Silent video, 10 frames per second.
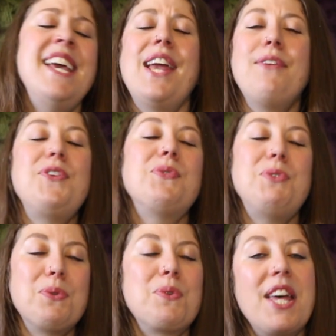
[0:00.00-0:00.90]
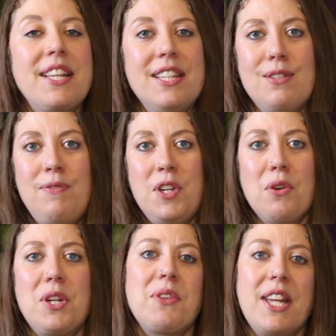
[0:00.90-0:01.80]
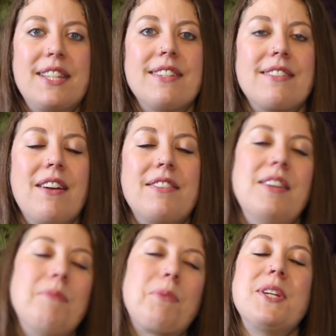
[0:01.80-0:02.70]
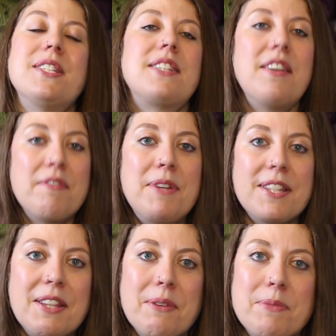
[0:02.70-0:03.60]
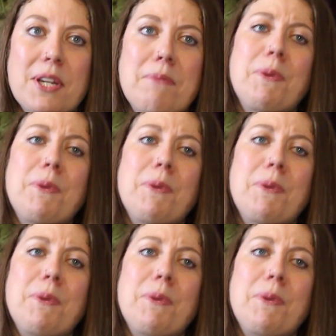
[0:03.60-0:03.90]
If you do like this video or you like this content, please give me a thumbs up.